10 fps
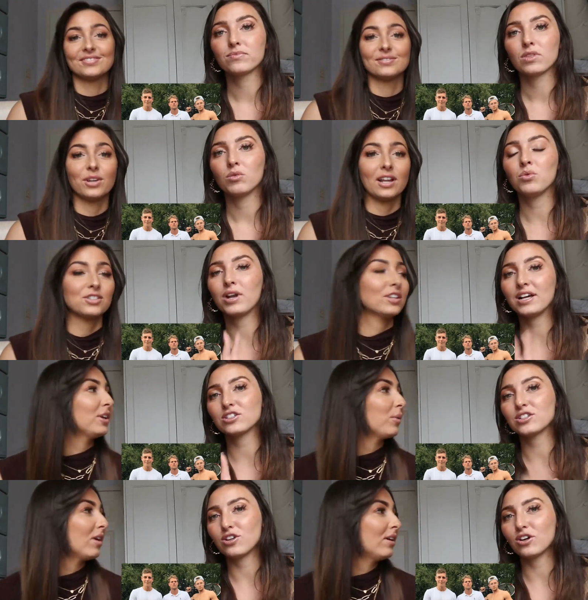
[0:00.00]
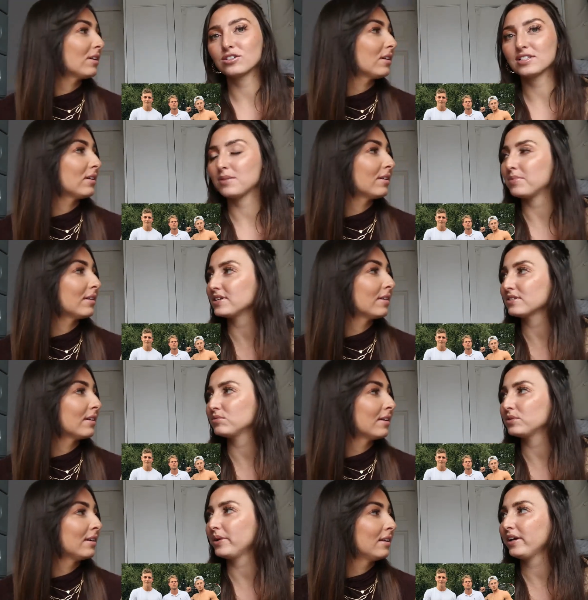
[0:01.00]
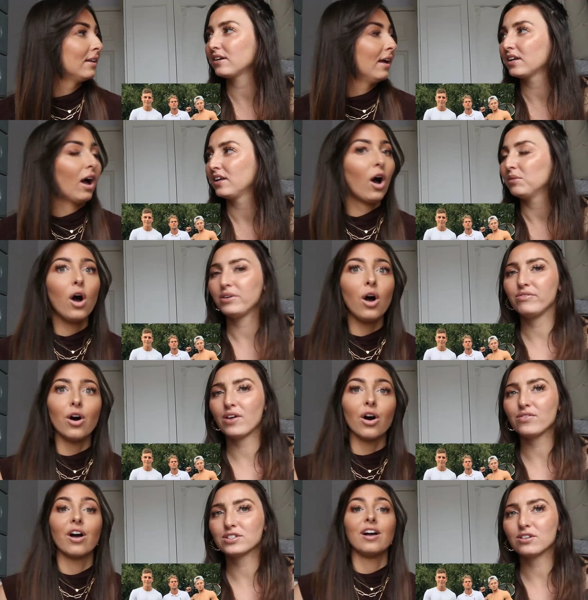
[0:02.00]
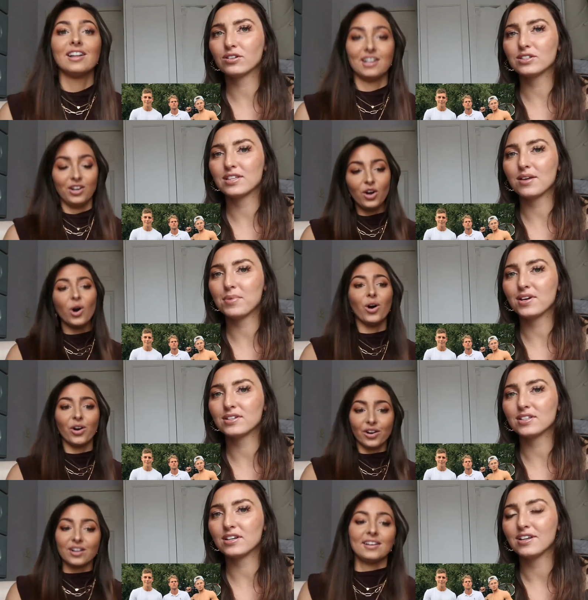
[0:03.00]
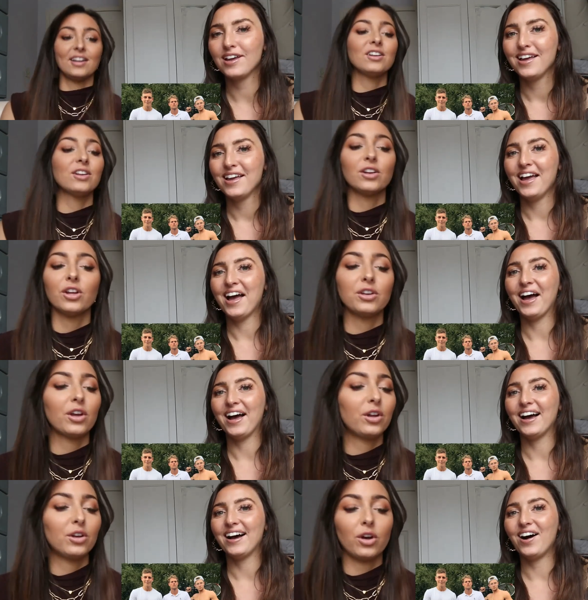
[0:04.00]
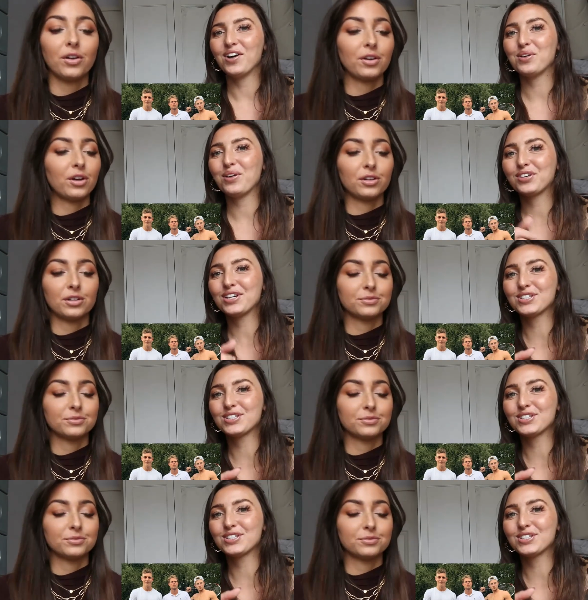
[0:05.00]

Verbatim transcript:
Speaker 1: We wouldn't actually, actually snog the same person, would we? Oh, we'd never snog the same no. person. No, no, no, no, no. Although no. if you're